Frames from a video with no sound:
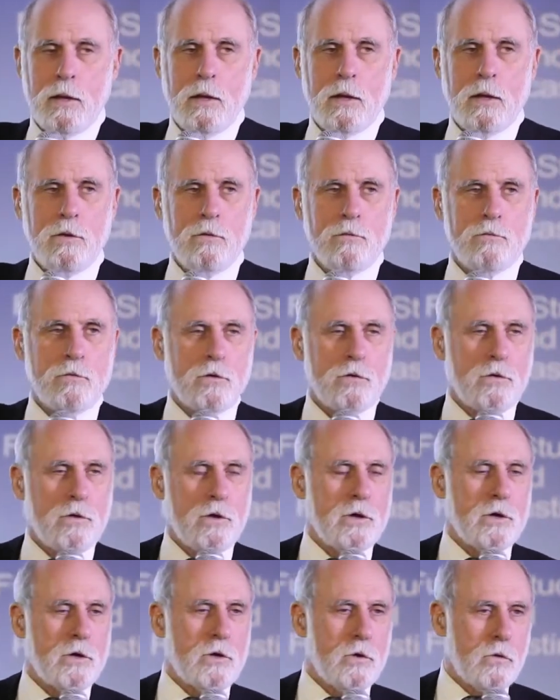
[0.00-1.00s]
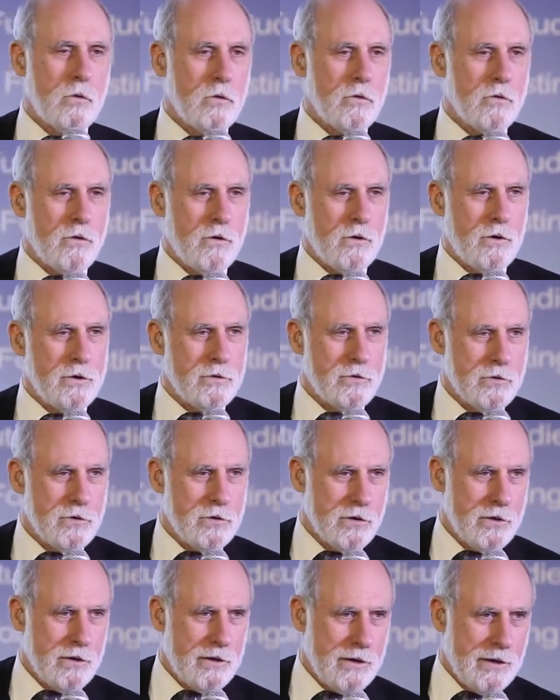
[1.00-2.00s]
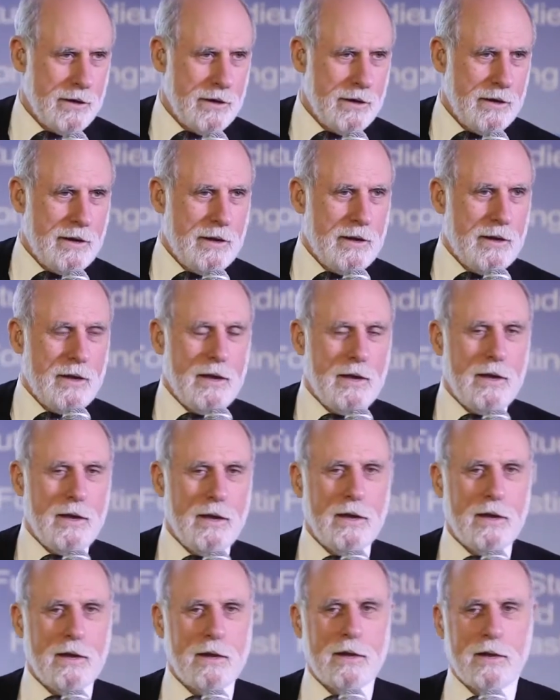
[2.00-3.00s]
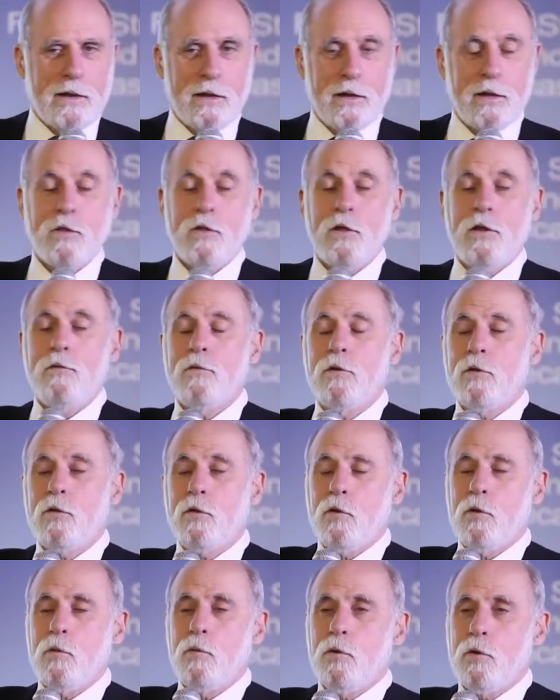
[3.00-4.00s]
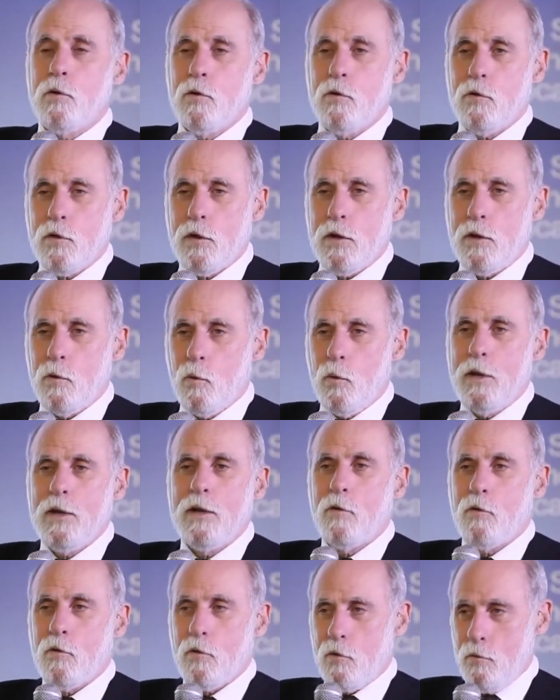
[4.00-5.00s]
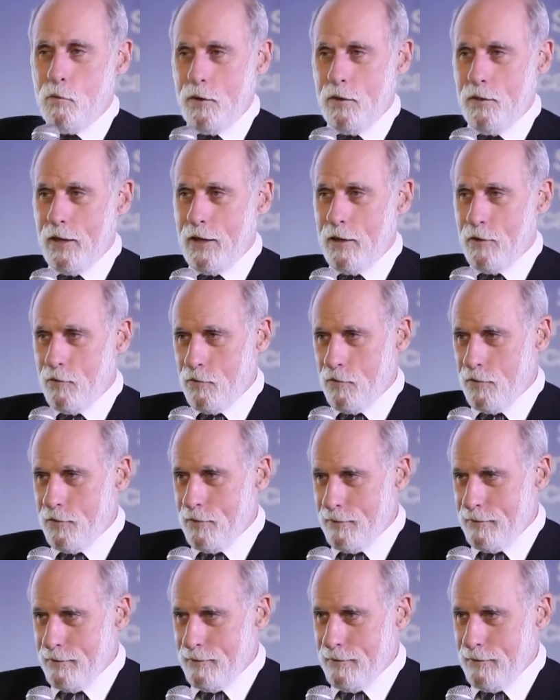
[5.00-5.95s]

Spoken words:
You've just done a Google search. And let's even assume you're using Windows 3000.